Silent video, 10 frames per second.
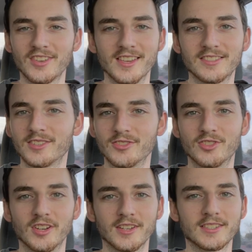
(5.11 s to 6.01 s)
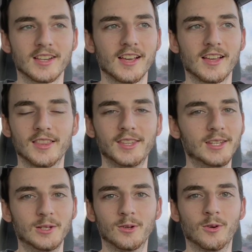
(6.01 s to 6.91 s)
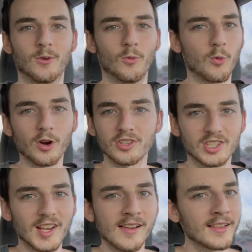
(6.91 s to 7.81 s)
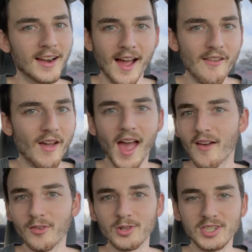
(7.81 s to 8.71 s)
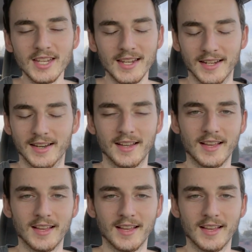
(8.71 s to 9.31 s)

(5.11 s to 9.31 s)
is just the worst thing that I've ever seen.